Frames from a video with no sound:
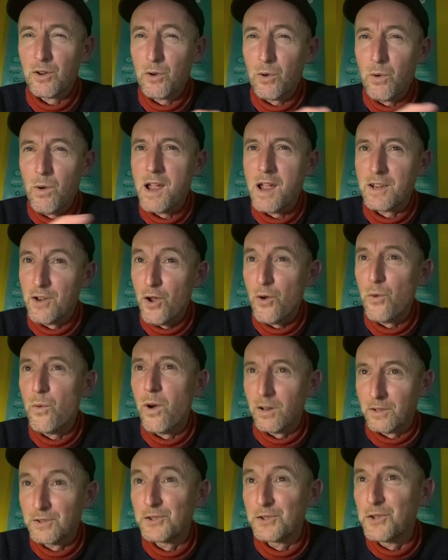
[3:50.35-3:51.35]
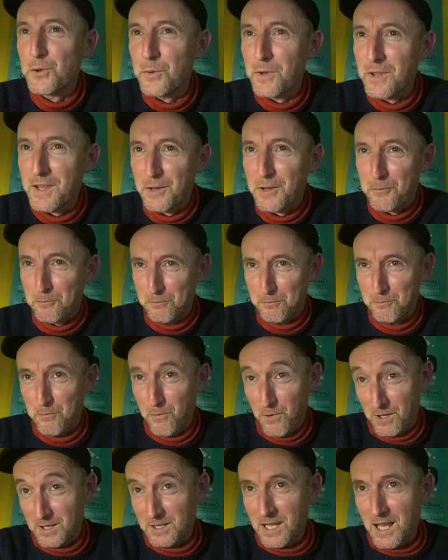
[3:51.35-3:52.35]
quite know what to do with it
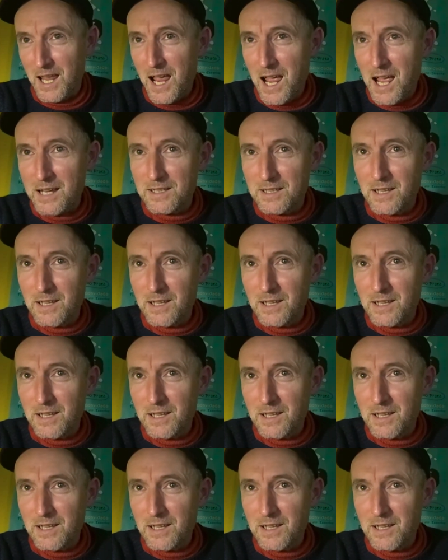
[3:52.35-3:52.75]
once they had.